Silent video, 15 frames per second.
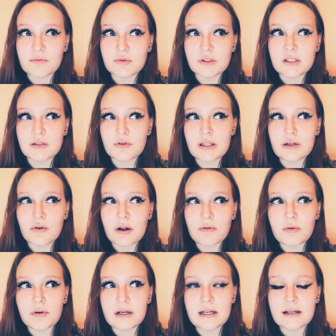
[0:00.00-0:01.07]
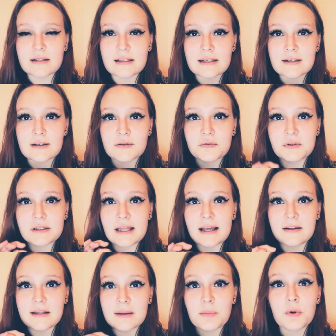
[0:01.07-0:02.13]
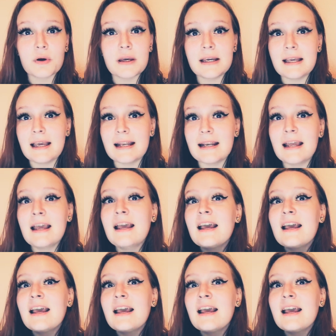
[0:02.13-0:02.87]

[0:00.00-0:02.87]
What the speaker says: which is really quite worrying because I don't know what the hell they're putting in